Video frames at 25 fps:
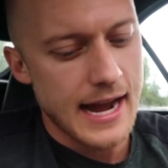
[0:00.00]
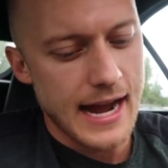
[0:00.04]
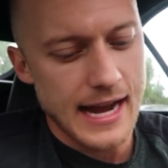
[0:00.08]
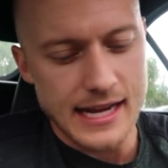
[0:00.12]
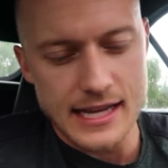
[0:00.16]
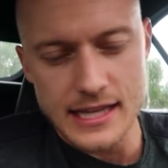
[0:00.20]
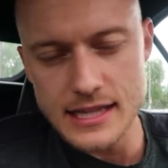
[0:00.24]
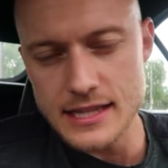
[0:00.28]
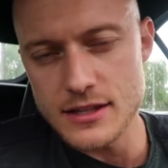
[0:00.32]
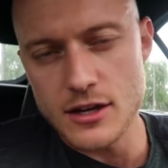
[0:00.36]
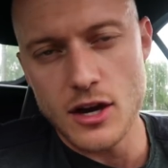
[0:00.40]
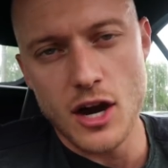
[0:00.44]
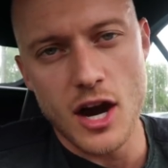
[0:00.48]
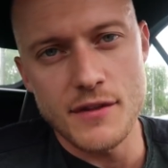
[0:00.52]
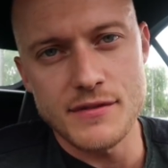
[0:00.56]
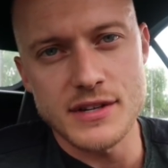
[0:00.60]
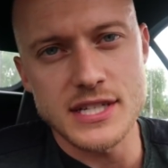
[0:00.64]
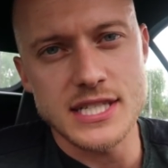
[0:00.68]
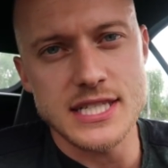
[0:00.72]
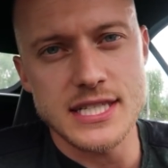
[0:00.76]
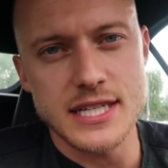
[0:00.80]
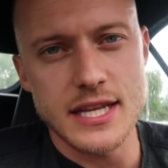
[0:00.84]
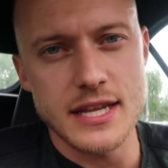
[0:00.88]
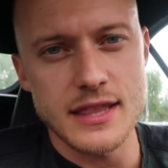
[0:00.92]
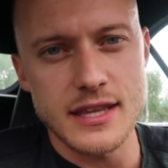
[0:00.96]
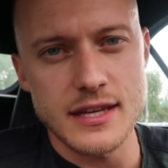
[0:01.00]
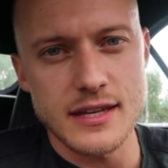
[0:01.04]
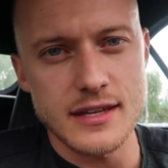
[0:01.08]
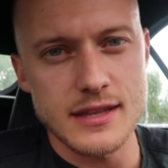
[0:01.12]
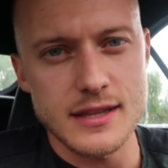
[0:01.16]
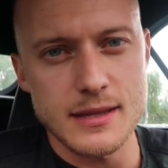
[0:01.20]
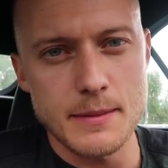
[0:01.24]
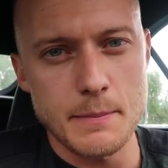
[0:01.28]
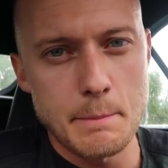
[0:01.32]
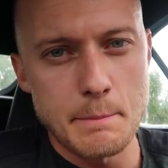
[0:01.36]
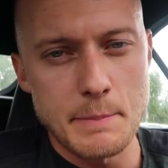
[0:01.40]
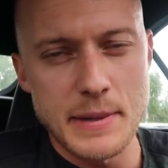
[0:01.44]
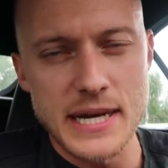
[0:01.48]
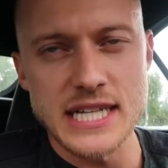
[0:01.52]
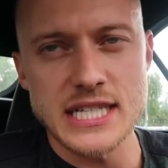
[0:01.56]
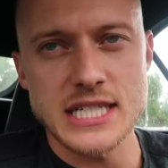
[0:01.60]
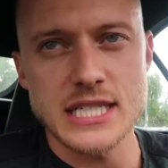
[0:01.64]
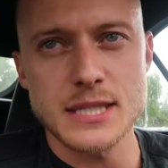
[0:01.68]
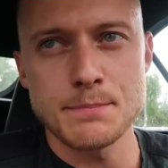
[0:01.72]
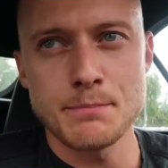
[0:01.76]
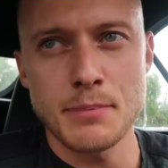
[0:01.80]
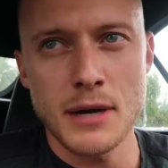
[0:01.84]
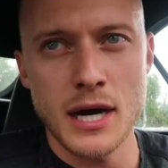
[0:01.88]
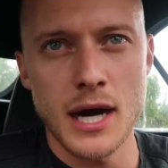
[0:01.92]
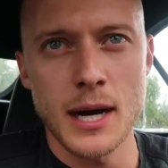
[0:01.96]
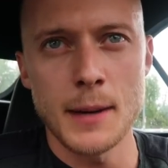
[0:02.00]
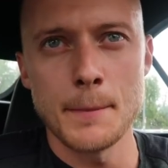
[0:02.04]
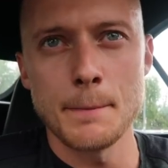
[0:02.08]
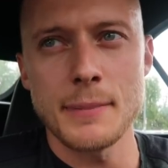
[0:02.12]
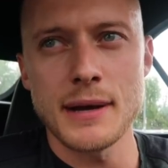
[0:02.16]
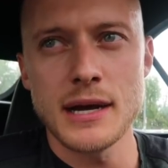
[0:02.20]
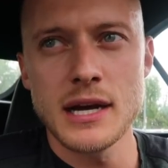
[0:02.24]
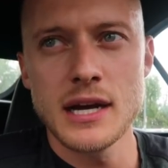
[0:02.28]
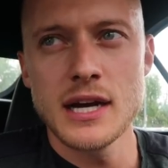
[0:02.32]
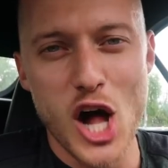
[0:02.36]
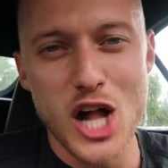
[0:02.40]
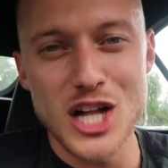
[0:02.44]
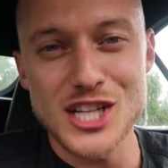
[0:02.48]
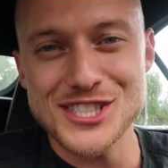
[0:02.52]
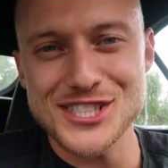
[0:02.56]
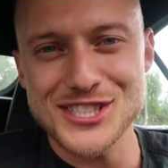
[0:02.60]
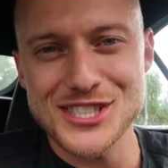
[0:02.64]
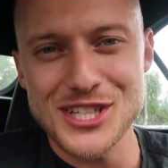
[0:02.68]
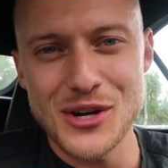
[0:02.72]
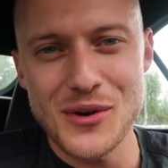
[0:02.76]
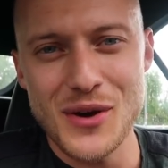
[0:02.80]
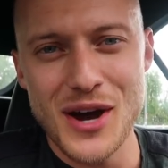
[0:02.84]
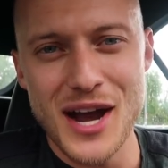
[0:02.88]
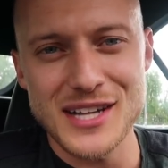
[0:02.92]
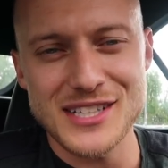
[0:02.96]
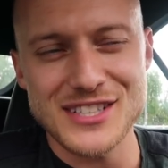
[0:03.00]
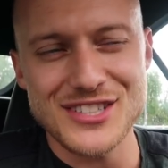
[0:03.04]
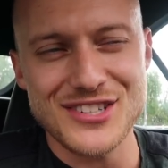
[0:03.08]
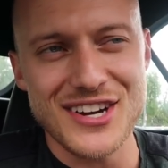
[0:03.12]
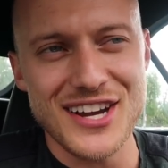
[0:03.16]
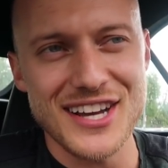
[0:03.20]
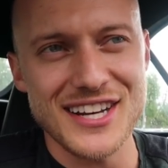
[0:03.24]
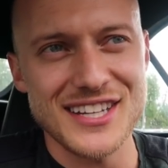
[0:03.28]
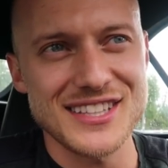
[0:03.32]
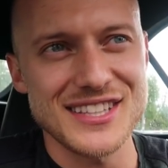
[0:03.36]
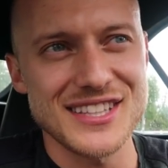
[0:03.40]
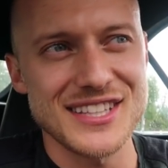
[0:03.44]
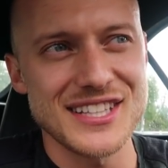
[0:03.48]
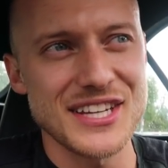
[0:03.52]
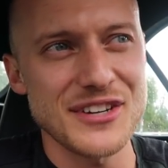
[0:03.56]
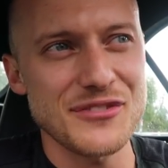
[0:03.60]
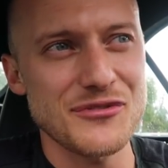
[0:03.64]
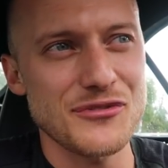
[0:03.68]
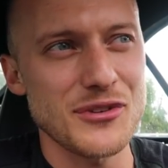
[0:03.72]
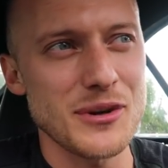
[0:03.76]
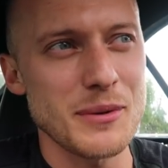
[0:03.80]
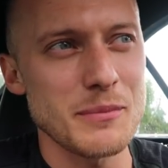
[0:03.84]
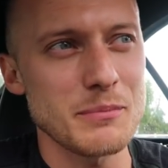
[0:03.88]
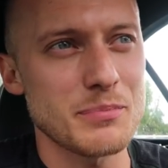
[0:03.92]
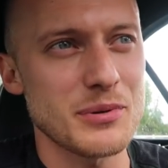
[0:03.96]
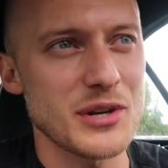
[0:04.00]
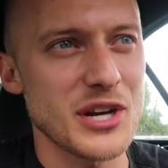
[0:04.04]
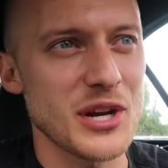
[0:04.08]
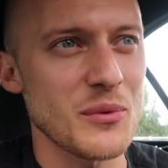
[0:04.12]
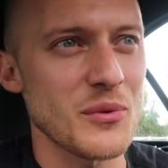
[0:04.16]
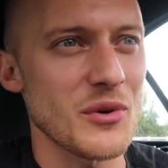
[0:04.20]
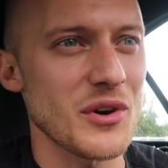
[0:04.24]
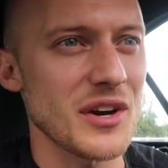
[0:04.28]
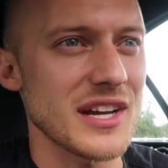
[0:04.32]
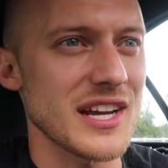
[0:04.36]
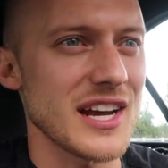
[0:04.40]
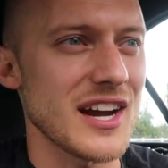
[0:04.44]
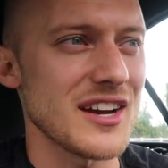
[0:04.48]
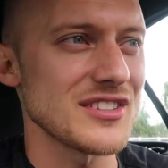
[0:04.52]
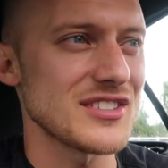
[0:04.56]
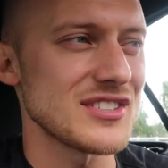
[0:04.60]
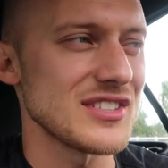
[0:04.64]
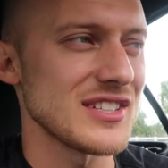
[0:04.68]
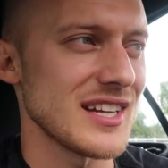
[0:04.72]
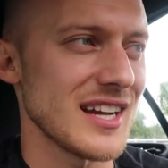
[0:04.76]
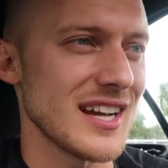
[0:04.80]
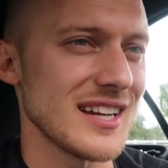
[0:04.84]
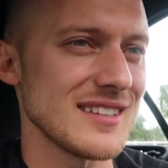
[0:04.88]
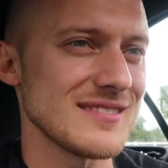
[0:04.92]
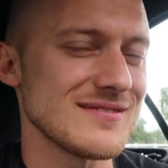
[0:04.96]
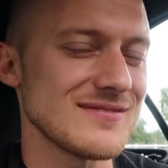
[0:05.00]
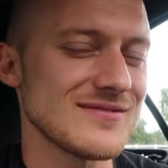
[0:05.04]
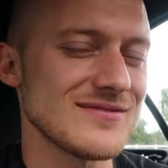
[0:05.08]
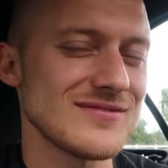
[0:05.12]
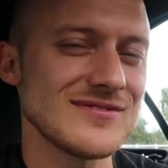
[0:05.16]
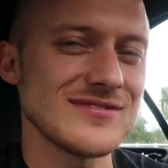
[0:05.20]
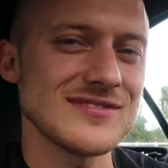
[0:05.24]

I get obviously the best pump. Also, I tried a different pre-workout today.